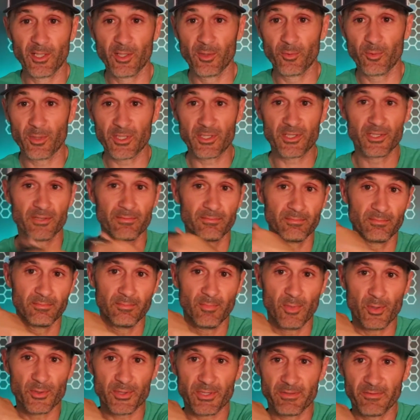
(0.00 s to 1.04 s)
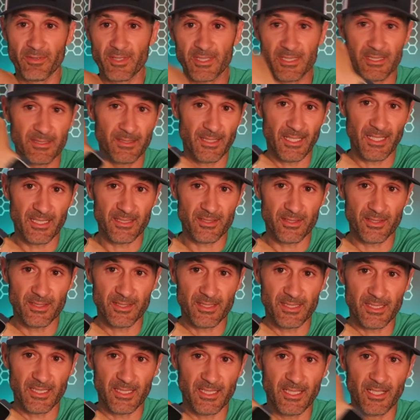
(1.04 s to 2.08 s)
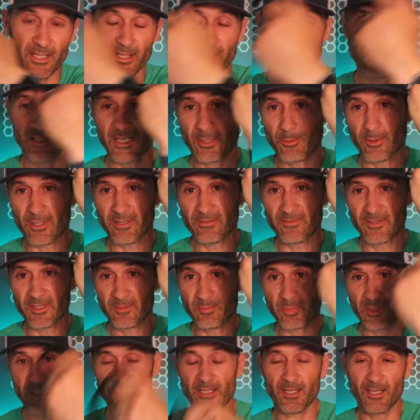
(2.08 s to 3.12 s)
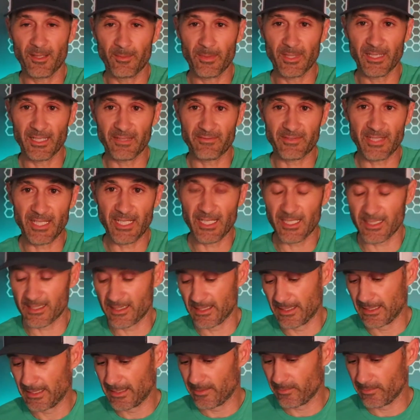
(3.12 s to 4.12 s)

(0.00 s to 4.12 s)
which most of us, as you can see here, I wear a Fitbit on my left hand